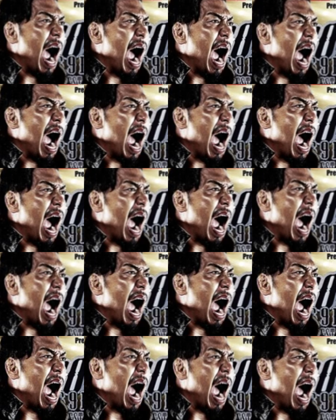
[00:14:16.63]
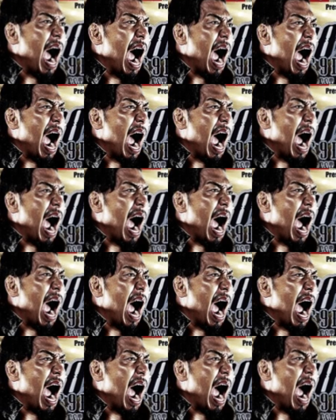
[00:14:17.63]

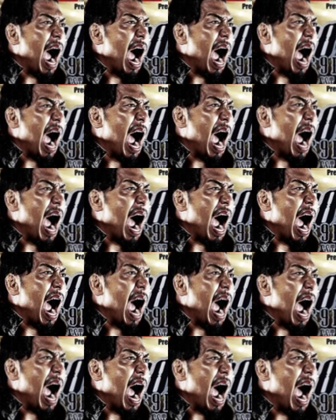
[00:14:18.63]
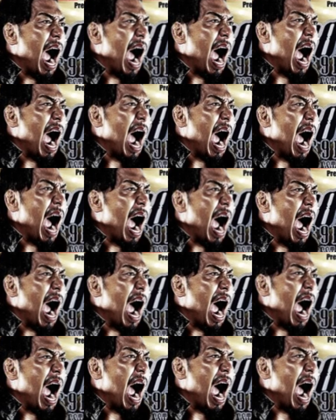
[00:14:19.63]

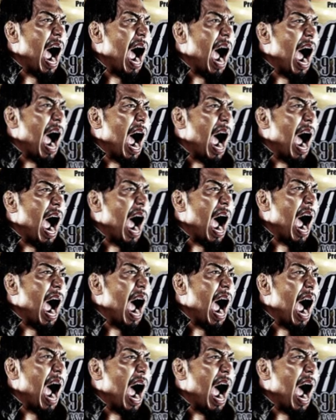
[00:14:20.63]
[no speech]